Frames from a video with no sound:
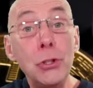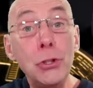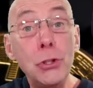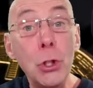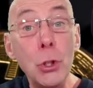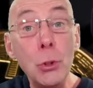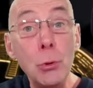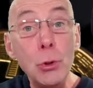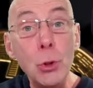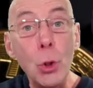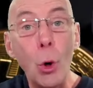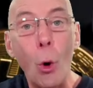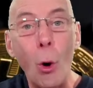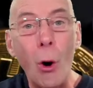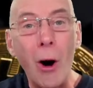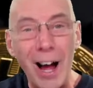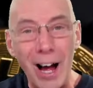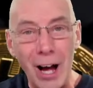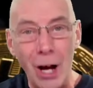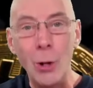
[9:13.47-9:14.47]
do
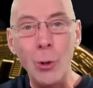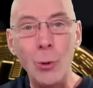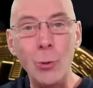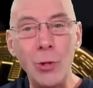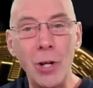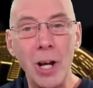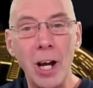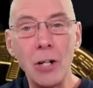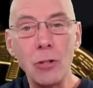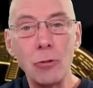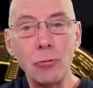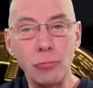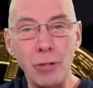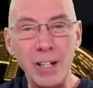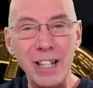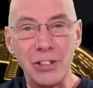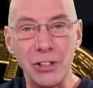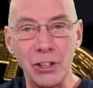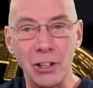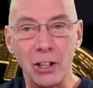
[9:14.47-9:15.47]
your own
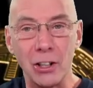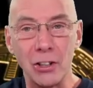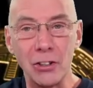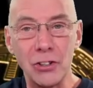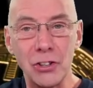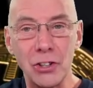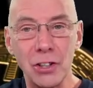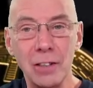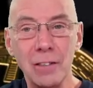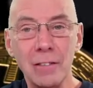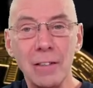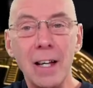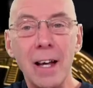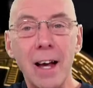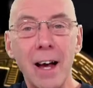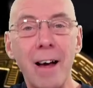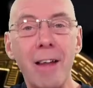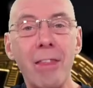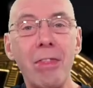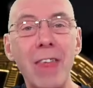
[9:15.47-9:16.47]
research
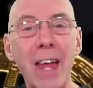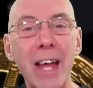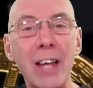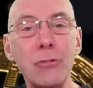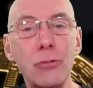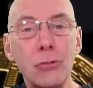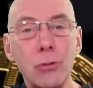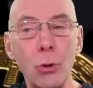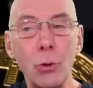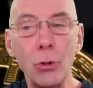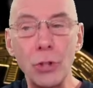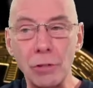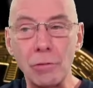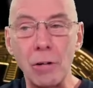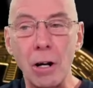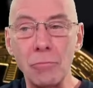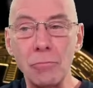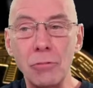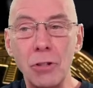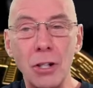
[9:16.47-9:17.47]
and then draw
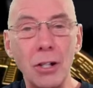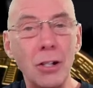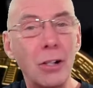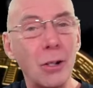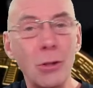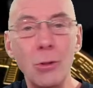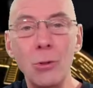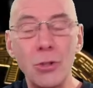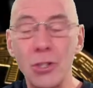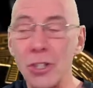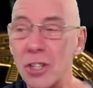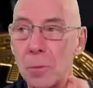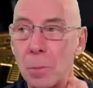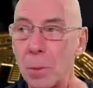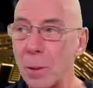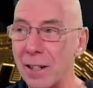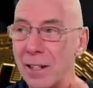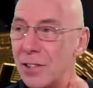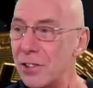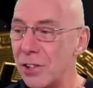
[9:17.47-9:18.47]
your own conclusions,
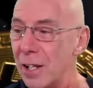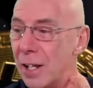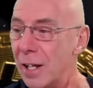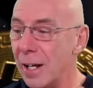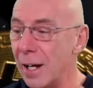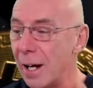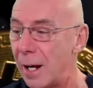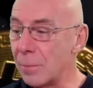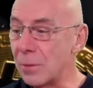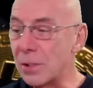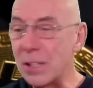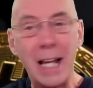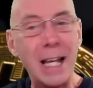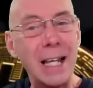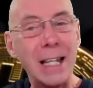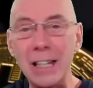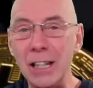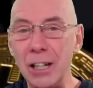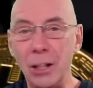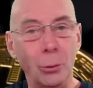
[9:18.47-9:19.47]
because I'm
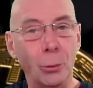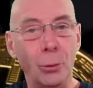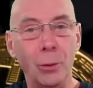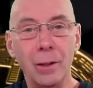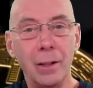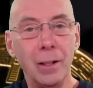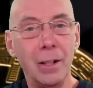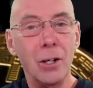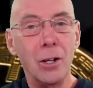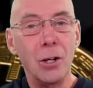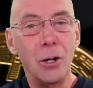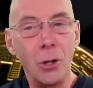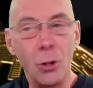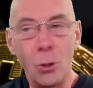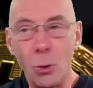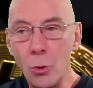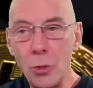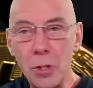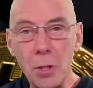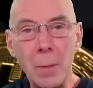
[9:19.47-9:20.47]
telling you,
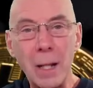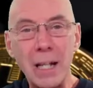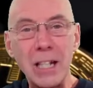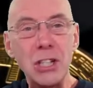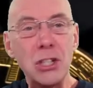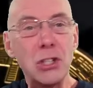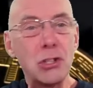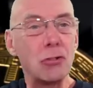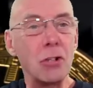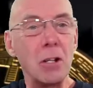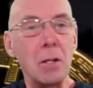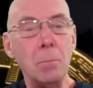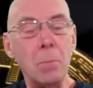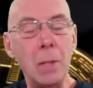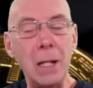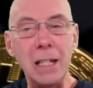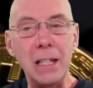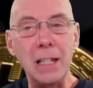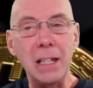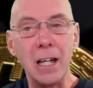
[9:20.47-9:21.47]
all the mainstream
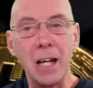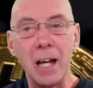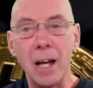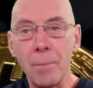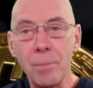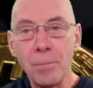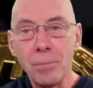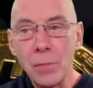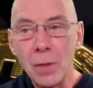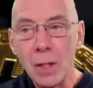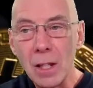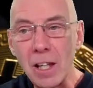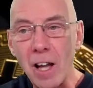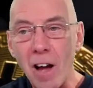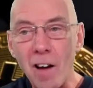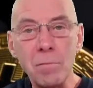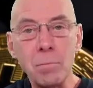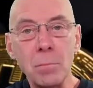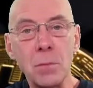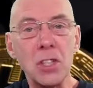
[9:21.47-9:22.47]
media,
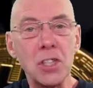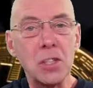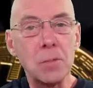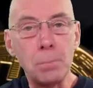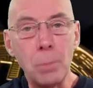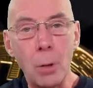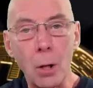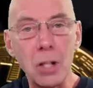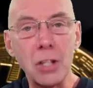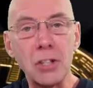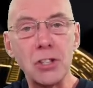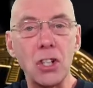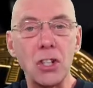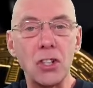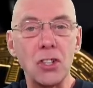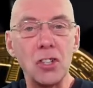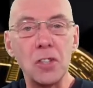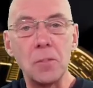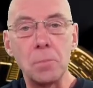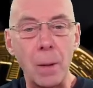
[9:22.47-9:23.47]
governments,
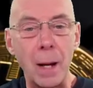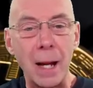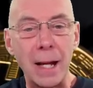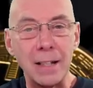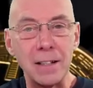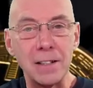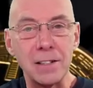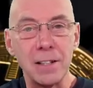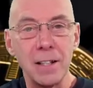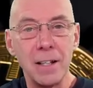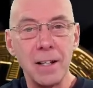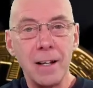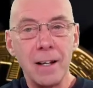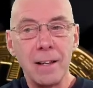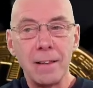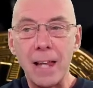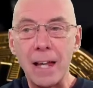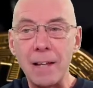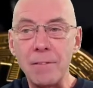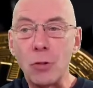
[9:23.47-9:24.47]
politicians, banks,
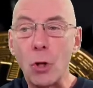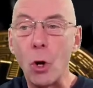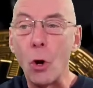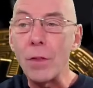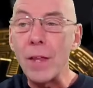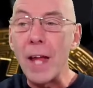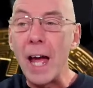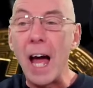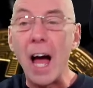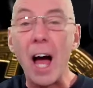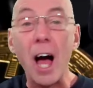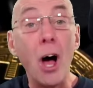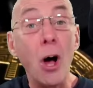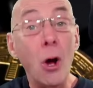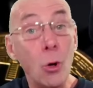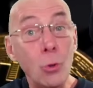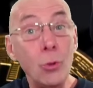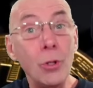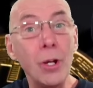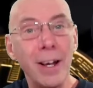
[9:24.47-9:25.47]
they've got their
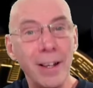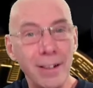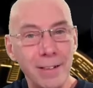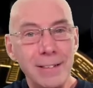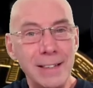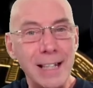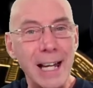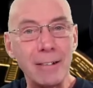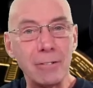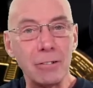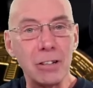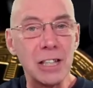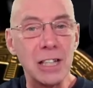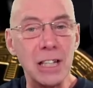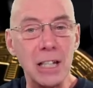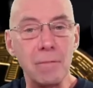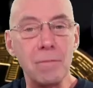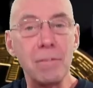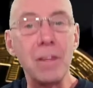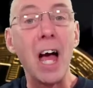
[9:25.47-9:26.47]
own
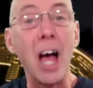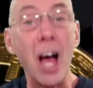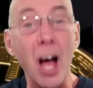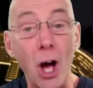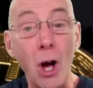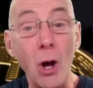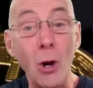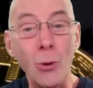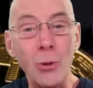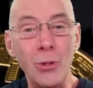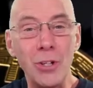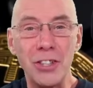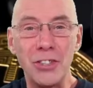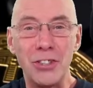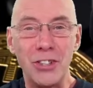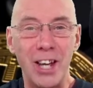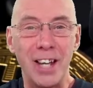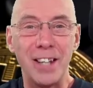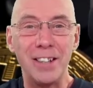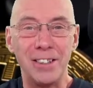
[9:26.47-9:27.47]
narrative, their own
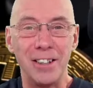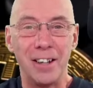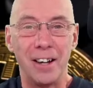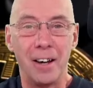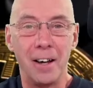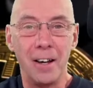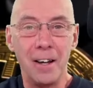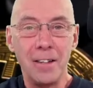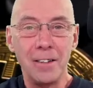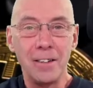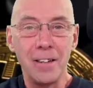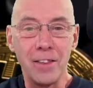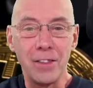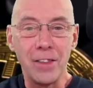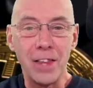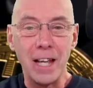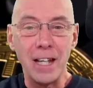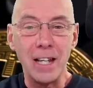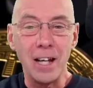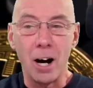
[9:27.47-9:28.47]
agenda that
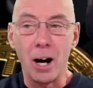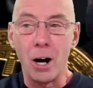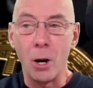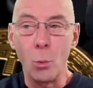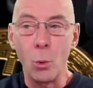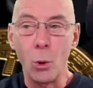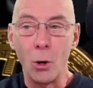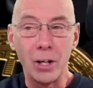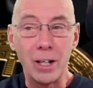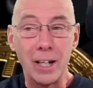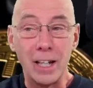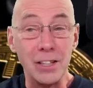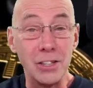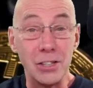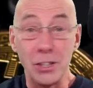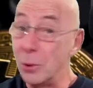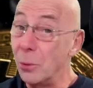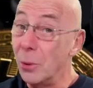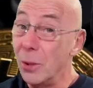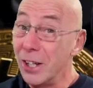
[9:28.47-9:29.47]
they are working
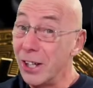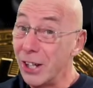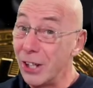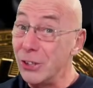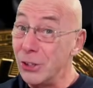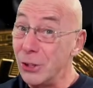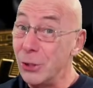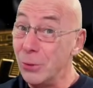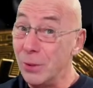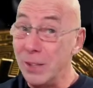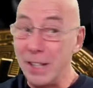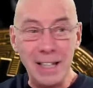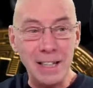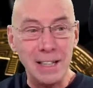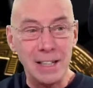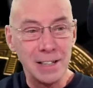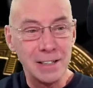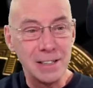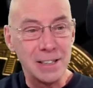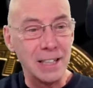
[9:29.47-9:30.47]
to, and you
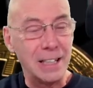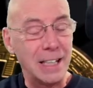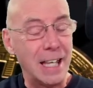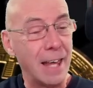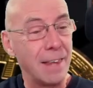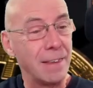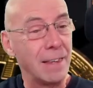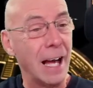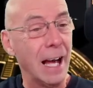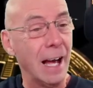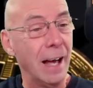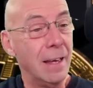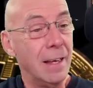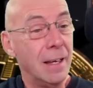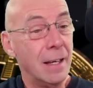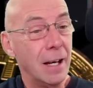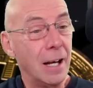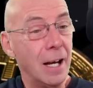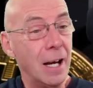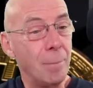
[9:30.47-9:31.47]
need to get that.
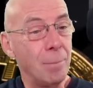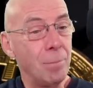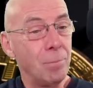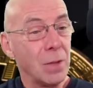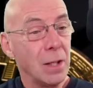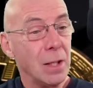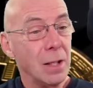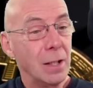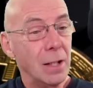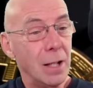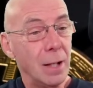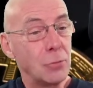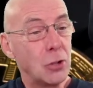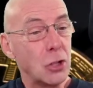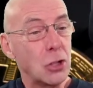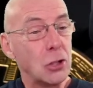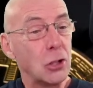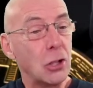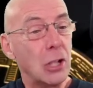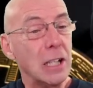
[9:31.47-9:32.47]
I'm
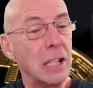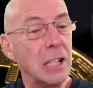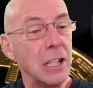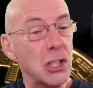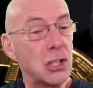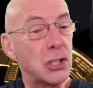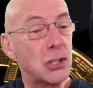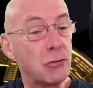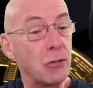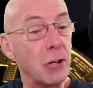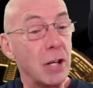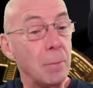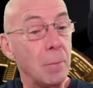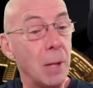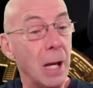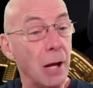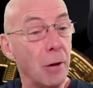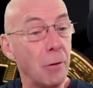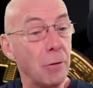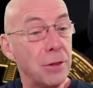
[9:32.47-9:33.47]
just looking at the stream
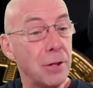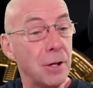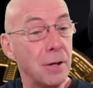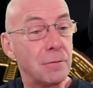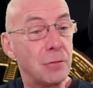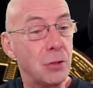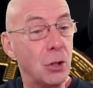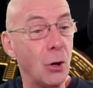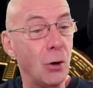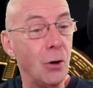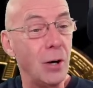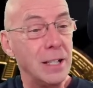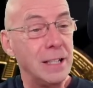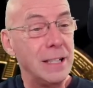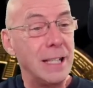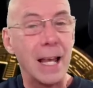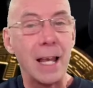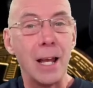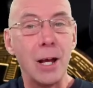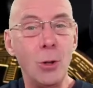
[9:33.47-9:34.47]
health. I've got a
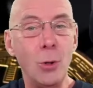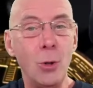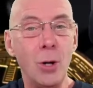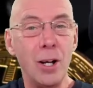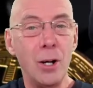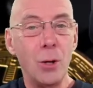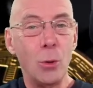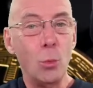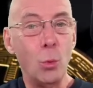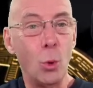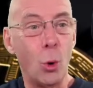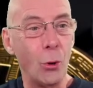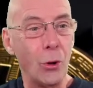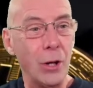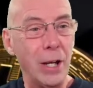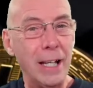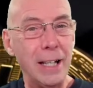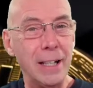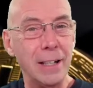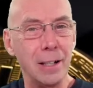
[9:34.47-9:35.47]
yellow
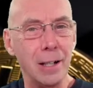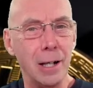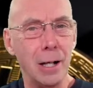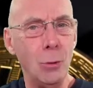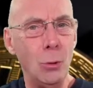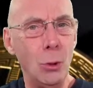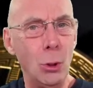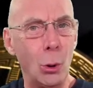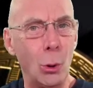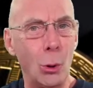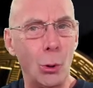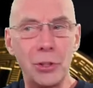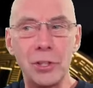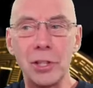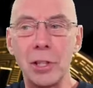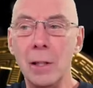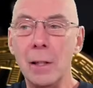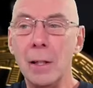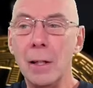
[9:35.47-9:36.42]
warning. Oh, Lord.